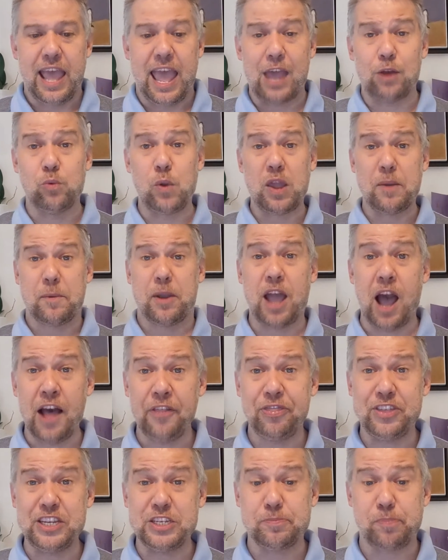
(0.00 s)
And we
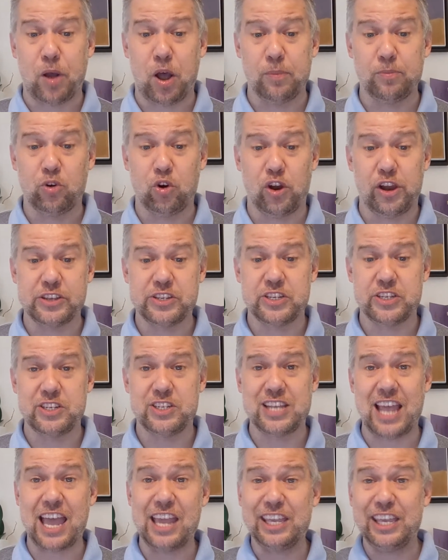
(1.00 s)
got these palm
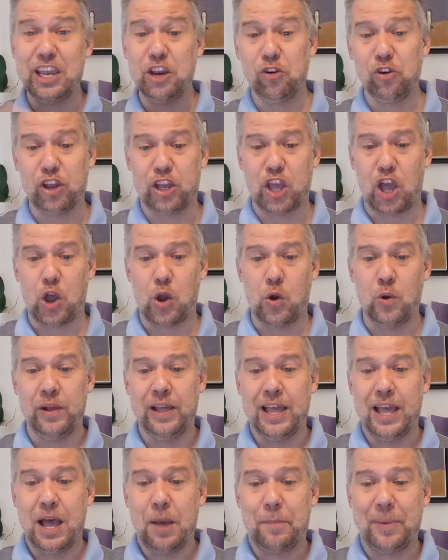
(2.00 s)
crosses a year
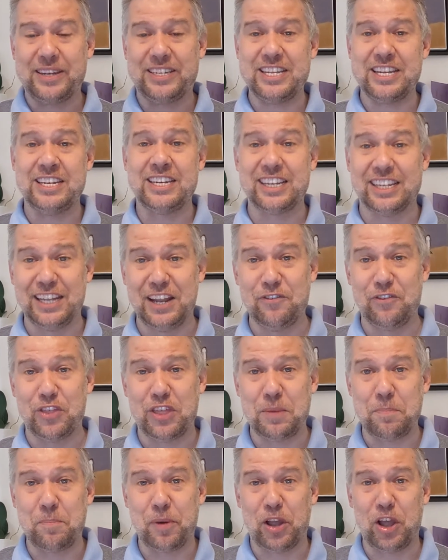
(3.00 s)
ago, but didn't deliver
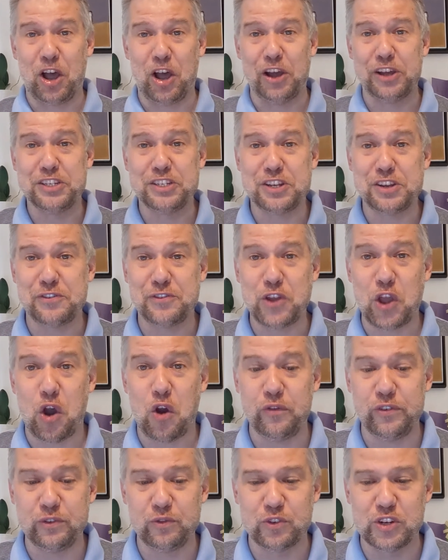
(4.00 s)
them because of
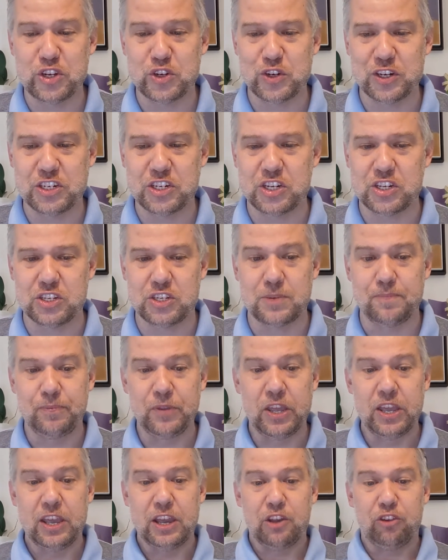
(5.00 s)
COVID restrictions.
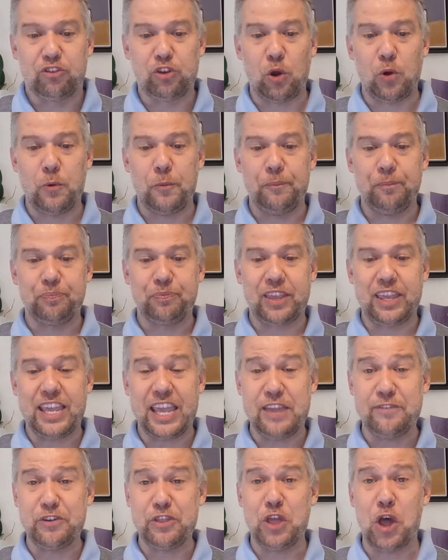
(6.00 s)
So
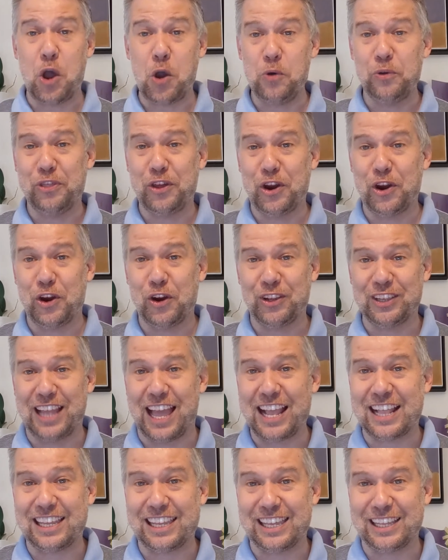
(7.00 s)
even though they're
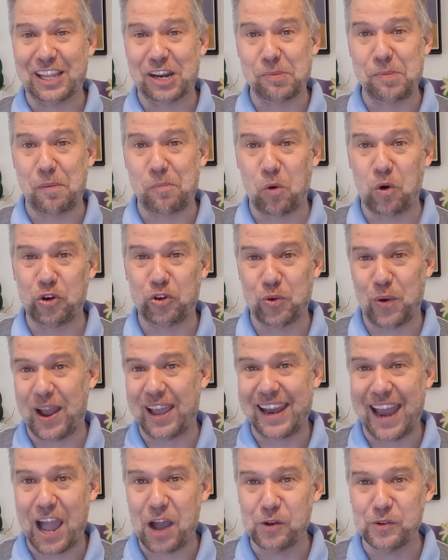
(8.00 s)
likely a little bit more
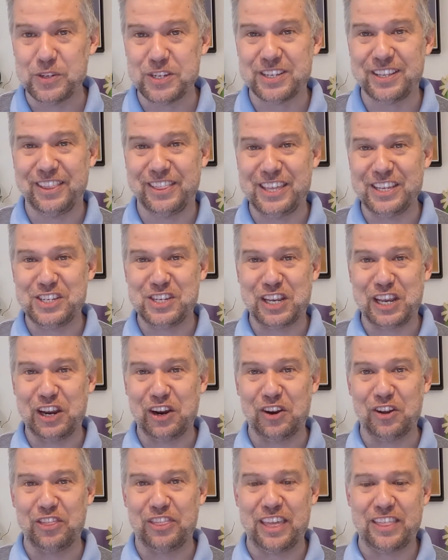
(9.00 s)
dried out this
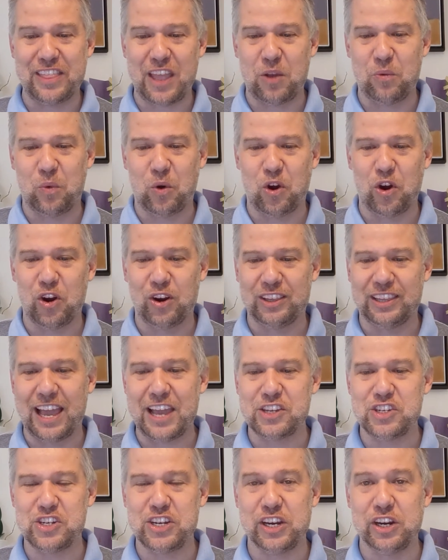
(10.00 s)
year than they were
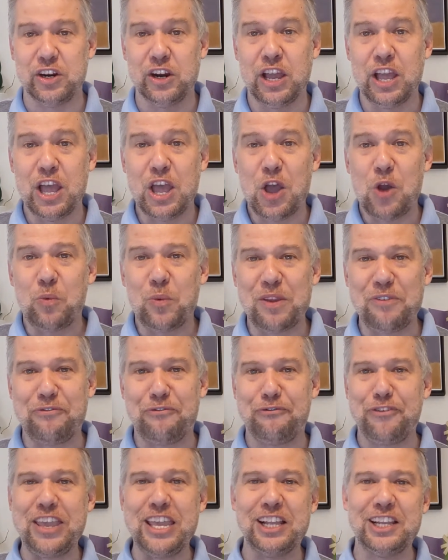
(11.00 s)
last year, we
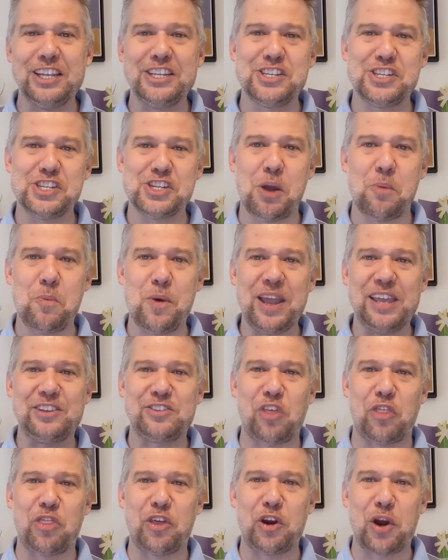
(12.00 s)
feel in some
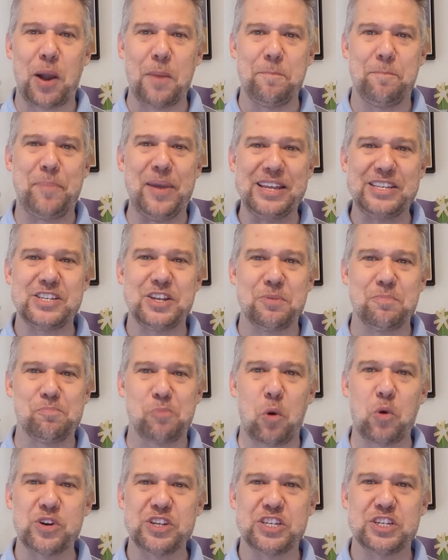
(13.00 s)
ways that they're a bit
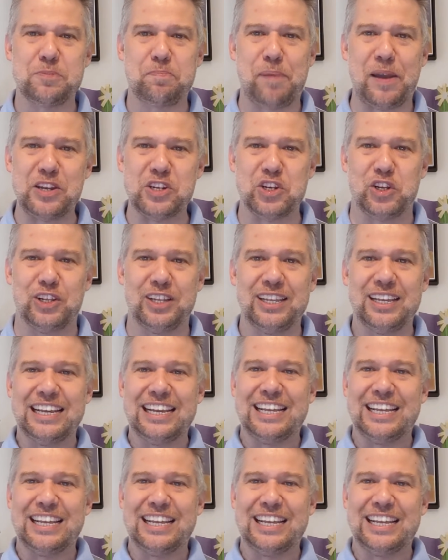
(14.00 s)
more special.